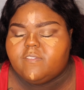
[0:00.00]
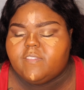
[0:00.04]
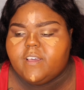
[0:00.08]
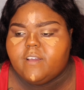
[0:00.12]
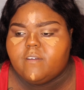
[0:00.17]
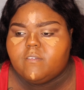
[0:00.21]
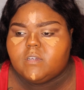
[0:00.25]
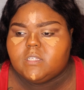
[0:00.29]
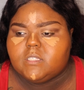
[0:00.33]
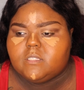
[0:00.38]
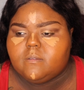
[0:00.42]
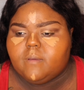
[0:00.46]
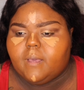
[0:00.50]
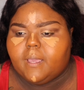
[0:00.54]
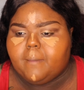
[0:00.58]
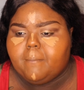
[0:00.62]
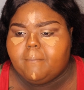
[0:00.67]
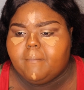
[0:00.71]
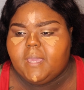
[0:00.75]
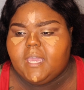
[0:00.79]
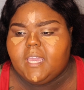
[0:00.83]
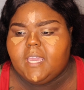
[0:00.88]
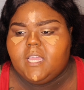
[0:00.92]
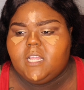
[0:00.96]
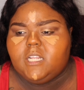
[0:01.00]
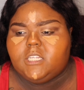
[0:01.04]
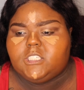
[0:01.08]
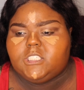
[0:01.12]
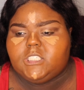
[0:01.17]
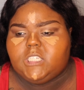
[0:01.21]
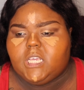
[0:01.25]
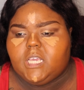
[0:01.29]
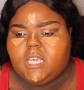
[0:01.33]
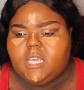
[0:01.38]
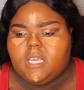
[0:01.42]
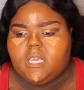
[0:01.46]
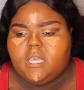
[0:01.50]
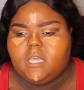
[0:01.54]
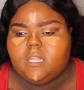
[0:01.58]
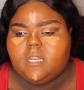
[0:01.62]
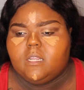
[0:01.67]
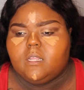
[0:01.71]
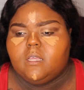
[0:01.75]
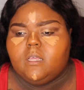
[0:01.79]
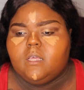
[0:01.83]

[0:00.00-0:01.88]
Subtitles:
there was like me, Jen,